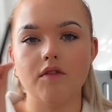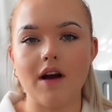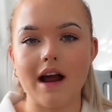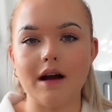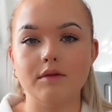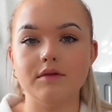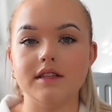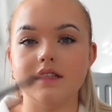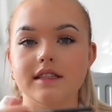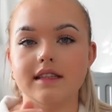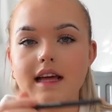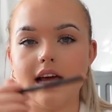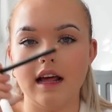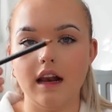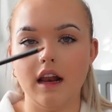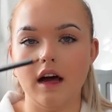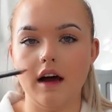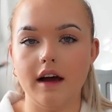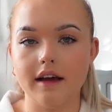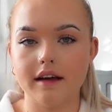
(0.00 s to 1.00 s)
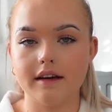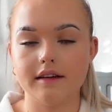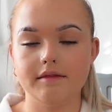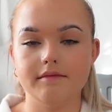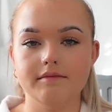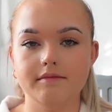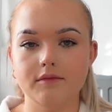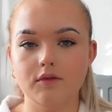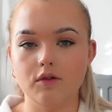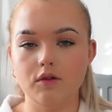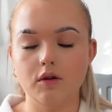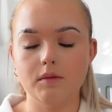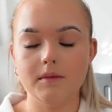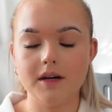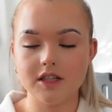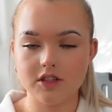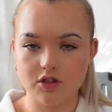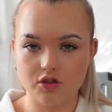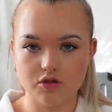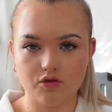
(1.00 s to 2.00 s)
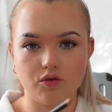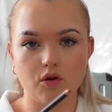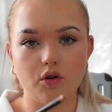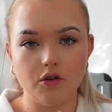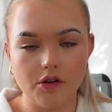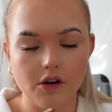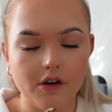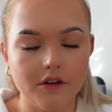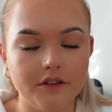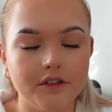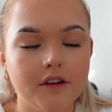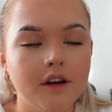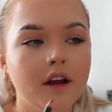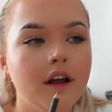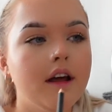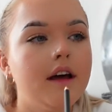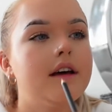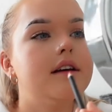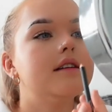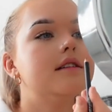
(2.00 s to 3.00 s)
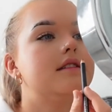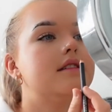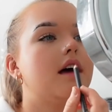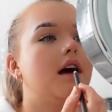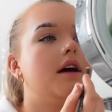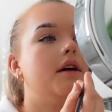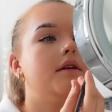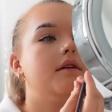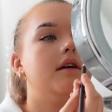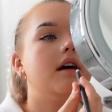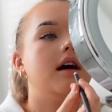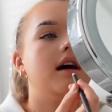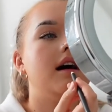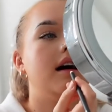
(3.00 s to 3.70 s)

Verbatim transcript: rounded, they're like almost drawn on. So